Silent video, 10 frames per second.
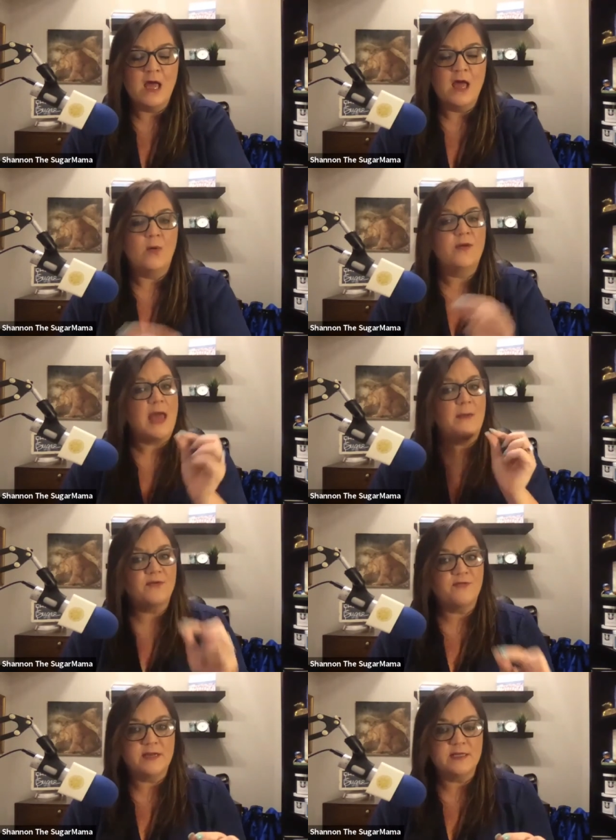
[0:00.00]
With
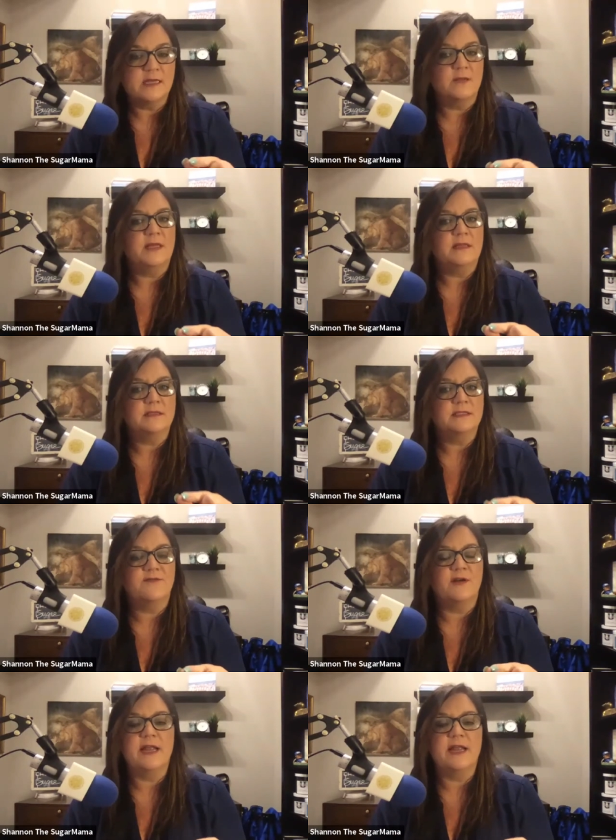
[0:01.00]
Epilfree, it's going to be a little different.